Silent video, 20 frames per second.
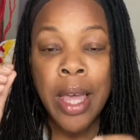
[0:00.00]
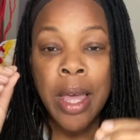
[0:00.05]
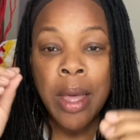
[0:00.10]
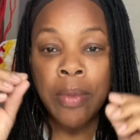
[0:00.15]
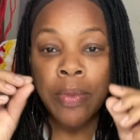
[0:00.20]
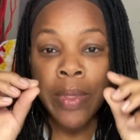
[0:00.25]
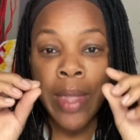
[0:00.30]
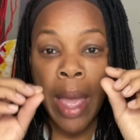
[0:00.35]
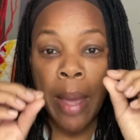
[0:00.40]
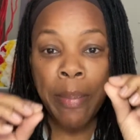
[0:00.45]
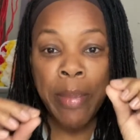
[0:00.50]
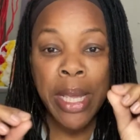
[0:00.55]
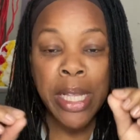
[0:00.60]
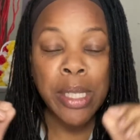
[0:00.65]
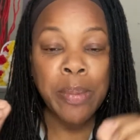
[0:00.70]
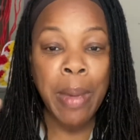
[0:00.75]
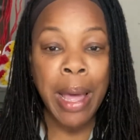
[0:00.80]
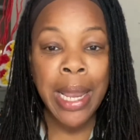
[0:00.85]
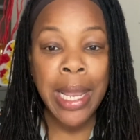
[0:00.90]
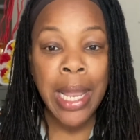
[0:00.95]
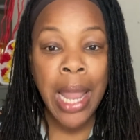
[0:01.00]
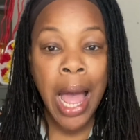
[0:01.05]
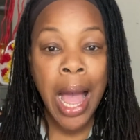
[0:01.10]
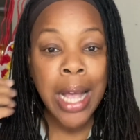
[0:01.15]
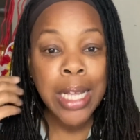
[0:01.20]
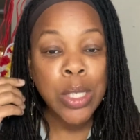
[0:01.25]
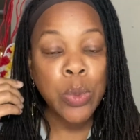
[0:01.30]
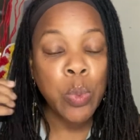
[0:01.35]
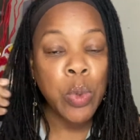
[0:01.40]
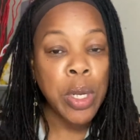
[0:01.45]
That means my
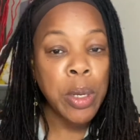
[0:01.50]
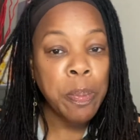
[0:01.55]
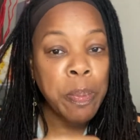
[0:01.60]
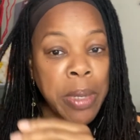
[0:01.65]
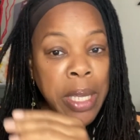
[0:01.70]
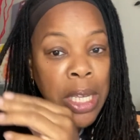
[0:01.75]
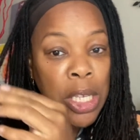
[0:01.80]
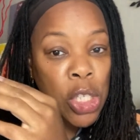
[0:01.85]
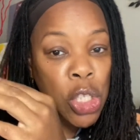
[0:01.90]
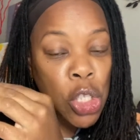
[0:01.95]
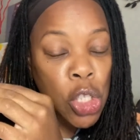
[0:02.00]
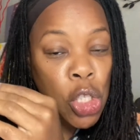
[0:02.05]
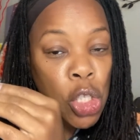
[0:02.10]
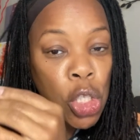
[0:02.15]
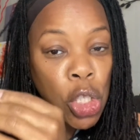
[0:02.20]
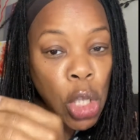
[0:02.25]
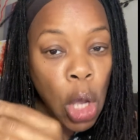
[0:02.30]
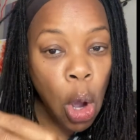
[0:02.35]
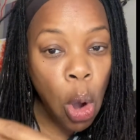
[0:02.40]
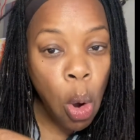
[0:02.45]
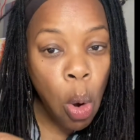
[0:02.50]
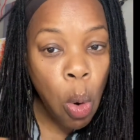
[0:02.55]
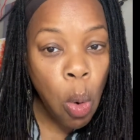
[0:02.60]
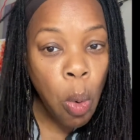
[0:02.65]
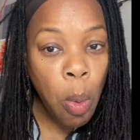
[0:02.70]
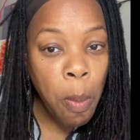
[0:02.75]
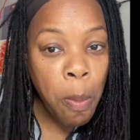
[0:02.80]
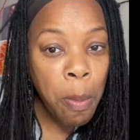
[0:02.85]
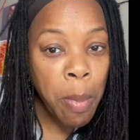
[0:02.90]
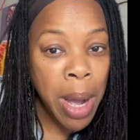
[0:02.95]
locks would be
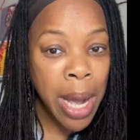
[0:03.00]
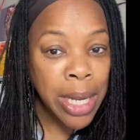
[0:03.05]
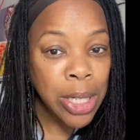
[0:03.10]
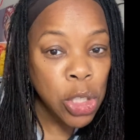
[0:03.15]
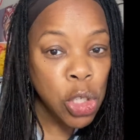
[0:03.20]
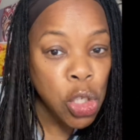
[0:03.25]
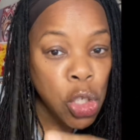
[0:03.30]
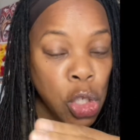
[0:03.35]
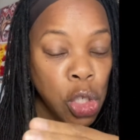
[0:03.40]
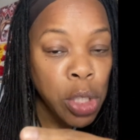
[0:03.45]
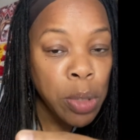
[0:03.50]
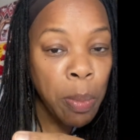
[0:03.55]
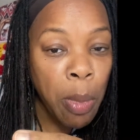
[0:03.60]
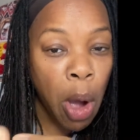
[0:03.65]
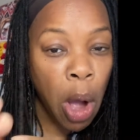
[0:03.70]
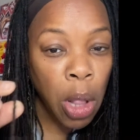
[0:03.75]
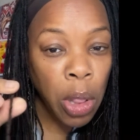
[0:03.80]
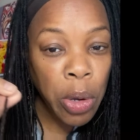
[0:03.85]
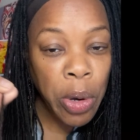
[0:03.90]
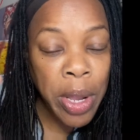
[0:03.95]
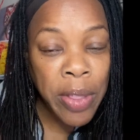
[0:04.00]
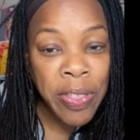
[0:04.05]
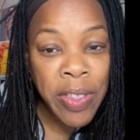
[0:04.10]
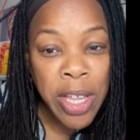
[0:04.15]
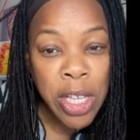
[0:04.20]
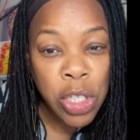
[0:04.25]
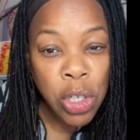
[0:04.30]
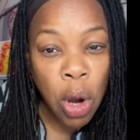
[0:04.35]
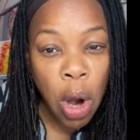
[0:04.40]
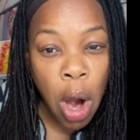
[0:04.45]
so much smaller. And
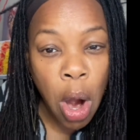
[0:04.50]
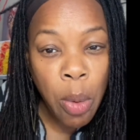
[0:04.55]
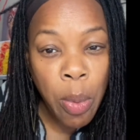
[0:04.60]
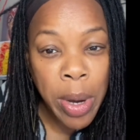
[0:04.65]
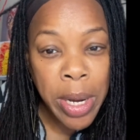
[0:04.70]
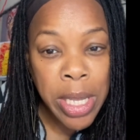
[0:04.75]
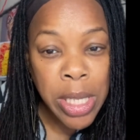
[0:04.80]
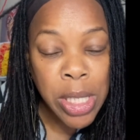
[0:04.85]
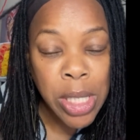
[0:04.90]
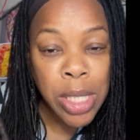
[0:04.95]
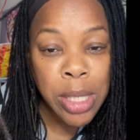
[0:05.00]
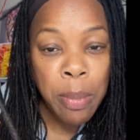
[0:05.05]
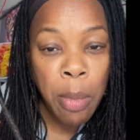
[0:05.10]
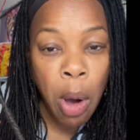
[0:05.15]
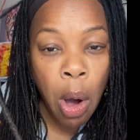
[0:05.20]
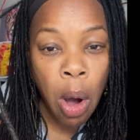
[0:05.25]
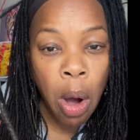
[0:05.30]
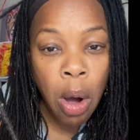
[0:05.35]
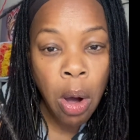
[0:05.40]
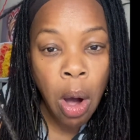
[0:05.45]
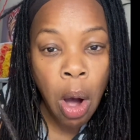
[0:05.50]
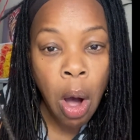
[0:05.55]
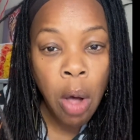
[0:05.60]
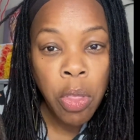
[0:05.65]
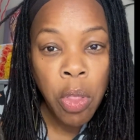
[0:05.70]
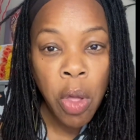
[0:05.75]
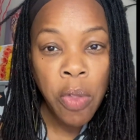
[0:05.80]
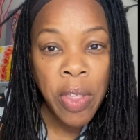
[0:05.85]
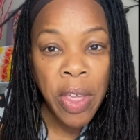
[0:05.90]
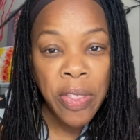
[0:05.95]
these are already small,
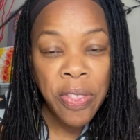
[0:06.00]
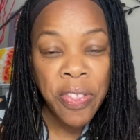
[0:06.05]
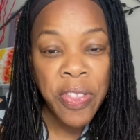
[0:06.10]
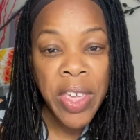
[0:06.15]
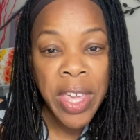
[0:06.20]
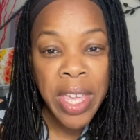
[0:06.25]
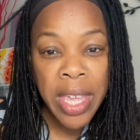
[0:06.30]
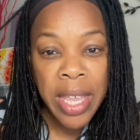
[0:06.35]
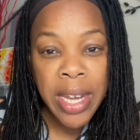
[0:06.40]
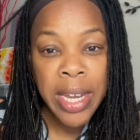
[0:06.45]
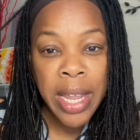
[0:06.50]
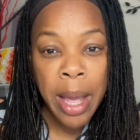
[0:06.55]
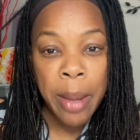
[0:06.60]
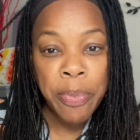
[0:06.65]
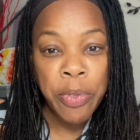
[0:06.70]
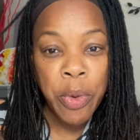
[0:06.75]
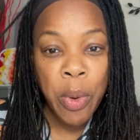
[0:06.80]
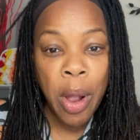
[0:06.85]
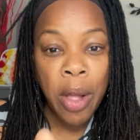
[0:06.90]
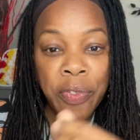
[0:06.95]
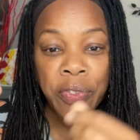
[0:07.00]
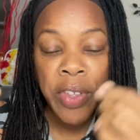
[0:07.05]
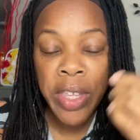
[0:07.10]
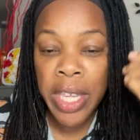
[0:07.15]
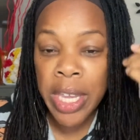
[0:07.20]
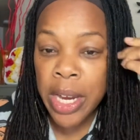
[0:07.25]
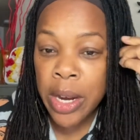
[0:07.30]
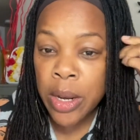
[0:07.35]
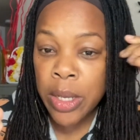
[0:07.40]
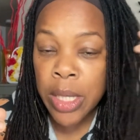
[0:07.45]
although they thickened up throughout the
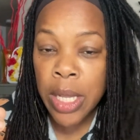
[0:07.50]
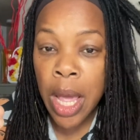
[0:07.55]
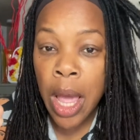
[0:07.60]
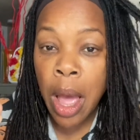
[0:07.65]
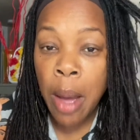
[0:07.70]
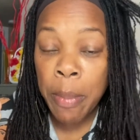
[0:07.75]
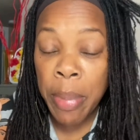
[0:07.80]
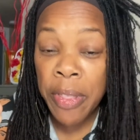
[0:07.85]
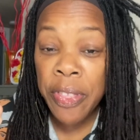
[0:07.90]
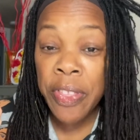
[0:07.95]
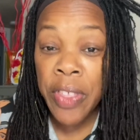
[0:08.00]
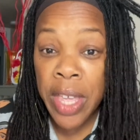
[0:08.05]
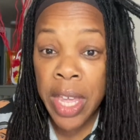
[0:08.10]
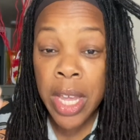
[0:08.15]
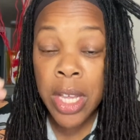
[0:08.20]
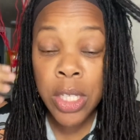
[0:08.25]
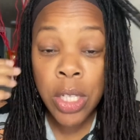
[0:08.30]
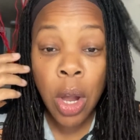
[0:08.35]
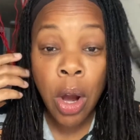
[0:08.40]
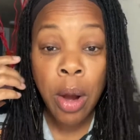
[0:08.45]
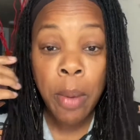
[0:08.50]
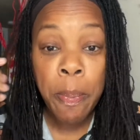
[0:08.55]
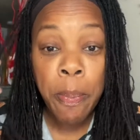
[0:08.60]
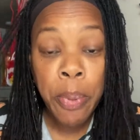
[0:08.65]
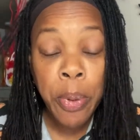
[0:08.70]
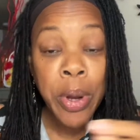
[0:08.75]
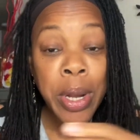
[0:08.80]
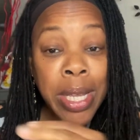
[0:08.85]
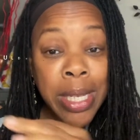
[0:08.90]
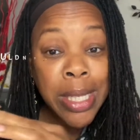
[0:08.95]
years, but these are
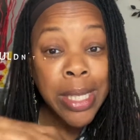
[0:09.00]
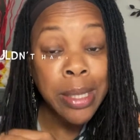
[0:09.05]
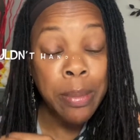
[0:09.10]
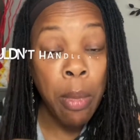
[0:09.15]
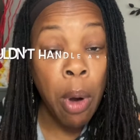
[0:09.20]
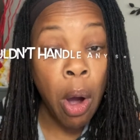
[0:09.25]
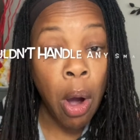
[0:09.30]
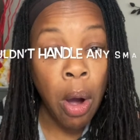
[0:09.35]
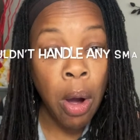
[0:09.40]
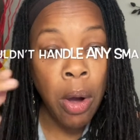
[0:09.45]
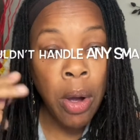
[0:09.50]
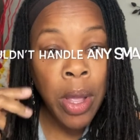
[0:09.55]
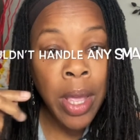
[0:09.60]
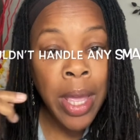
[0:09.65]
pretty small.